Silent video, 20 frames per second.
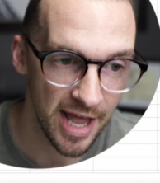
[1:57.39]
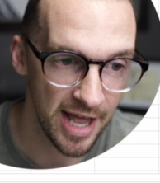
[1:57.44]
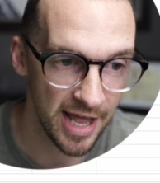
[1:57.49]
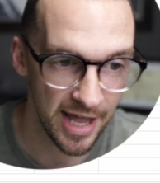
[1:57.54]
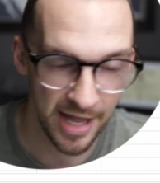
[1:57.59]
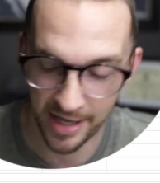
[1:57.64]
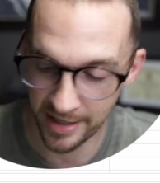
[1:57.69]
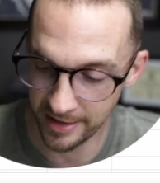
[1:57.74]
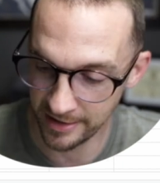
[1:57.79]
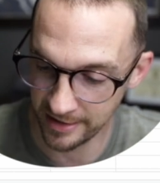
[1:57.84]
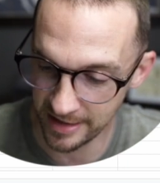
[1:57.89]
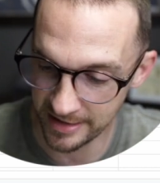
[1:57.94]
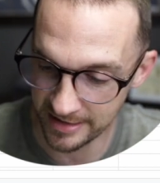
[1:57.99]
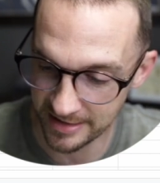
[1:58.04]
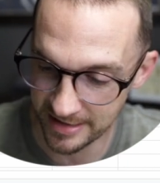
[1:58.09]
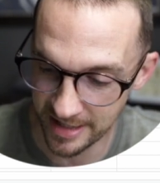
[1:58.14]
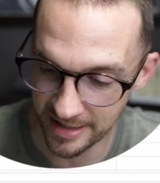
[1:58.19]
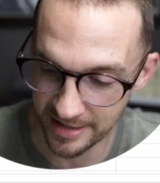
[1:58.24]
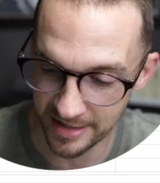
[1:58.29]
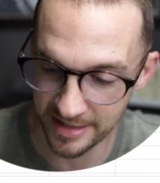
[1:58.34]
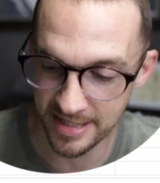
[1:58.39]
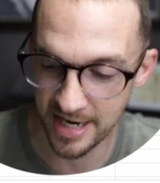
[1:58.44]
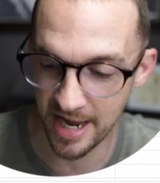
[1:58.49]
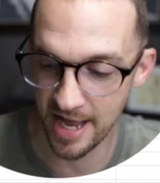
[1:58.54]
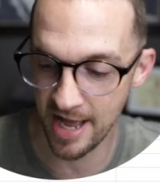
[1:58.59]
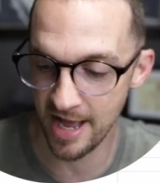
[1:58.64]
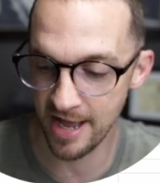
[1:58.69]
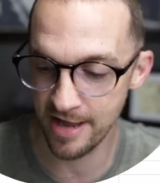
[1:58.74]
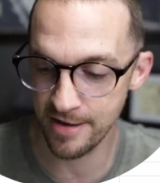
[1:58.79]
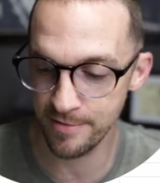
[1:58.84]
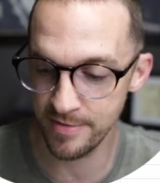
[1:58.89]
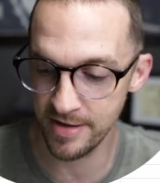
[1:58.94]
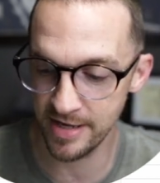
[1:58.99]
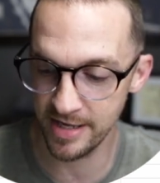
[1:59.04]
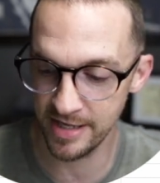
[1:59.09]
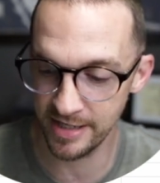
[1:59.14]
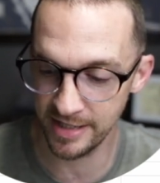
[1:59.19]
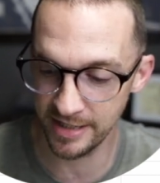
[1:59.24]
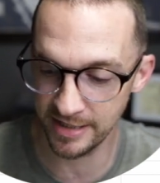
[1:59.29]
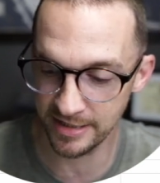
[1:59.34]
And let's say the time
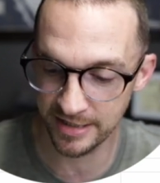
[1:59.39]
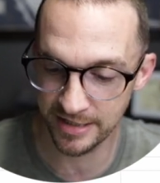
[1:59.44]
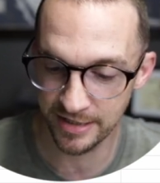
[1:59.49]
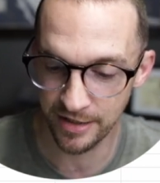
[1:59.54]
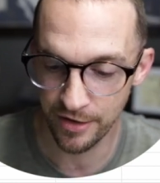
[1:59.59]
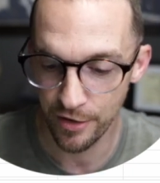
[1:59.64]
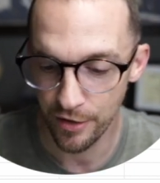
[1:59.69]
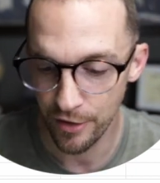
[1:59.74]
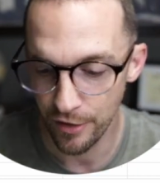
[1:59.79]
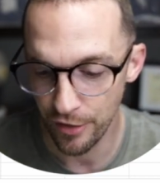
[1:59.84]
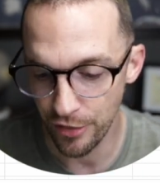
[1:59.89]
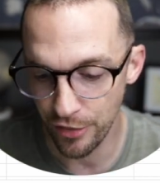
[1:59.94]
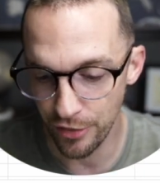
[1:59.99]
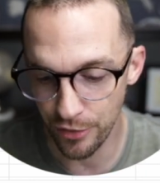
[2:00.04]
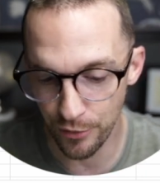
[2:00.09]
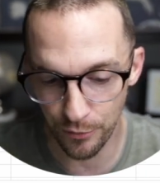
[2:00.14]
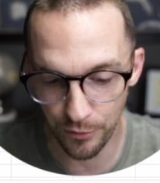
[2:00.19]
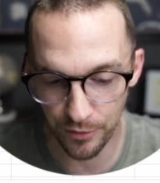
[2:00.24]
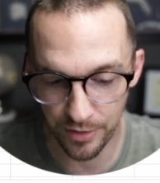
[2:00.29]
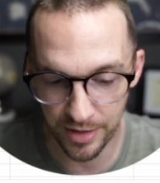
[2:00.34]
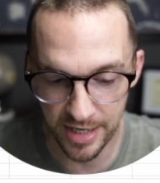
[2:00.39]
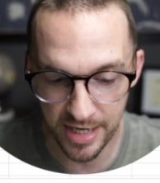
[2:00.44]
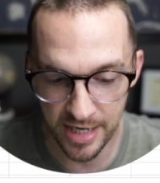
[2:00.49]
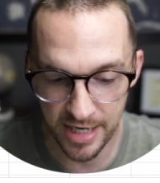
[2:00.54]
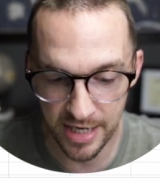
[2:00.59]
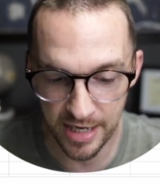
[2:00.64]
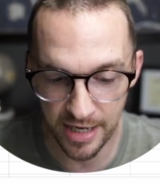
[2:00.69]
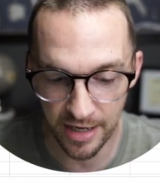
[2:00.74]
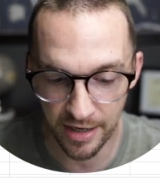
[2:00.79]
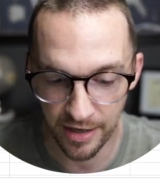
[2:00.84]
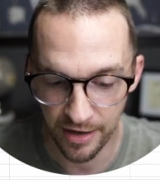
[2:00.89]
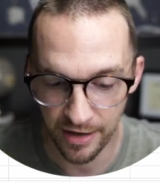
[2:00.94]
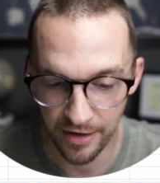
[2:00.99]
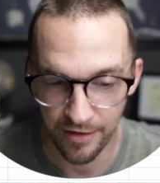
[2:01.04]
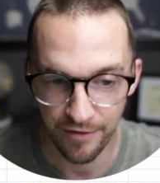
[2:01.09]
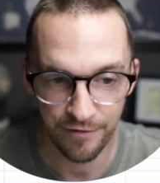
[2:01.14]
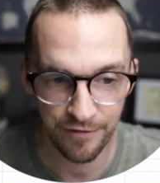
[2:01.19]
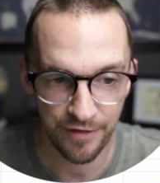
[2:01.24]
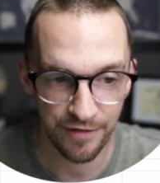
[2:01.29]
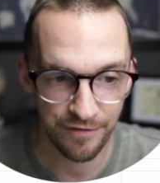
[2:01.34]
is
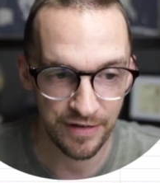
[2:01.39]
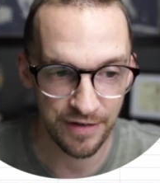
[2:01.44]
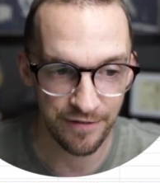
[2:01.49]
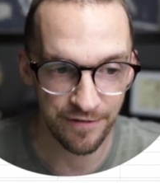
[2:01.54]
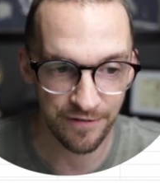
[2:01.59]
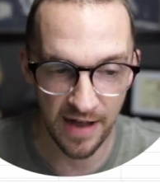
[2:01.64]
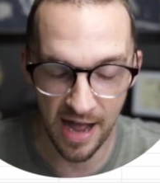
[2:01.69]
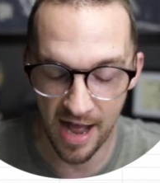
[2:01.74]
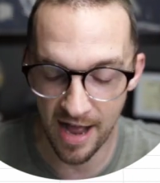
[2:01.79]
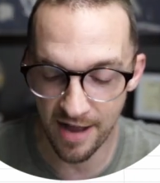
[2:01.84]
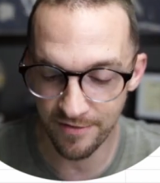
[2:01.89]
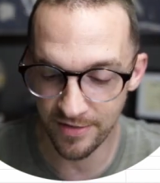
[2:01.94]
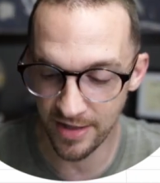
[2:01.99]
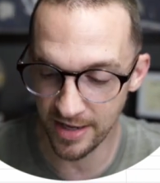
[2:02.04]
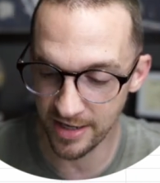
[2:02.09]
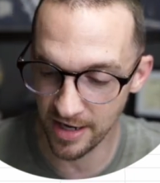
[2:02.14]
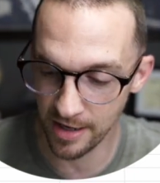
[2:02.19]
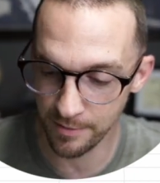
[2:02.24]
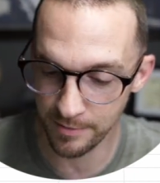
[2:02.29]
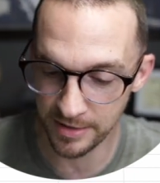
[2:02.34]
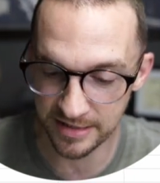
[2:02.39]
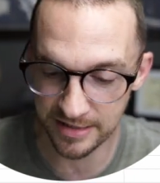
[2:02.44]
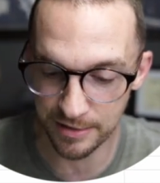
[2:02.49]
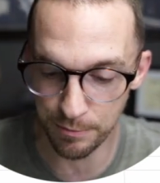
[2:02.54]
3:55. They come